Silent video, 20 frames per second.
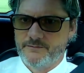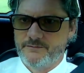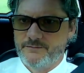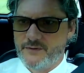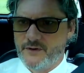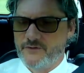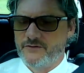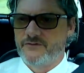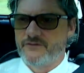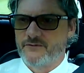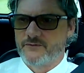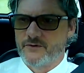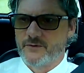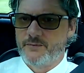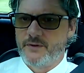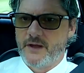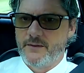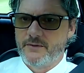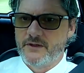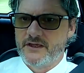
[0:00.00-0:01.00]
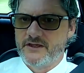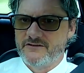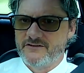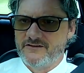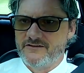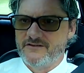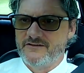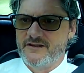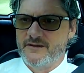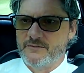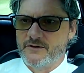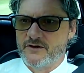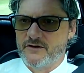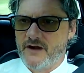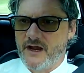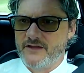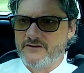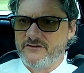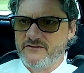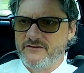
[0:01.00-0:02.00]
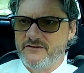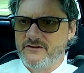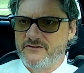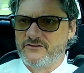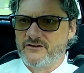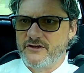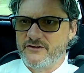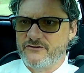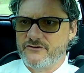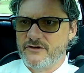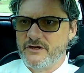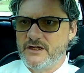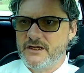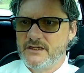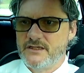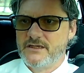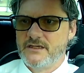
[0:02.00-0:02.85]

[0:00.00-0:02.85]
both the Republicans and the Democrats in this country.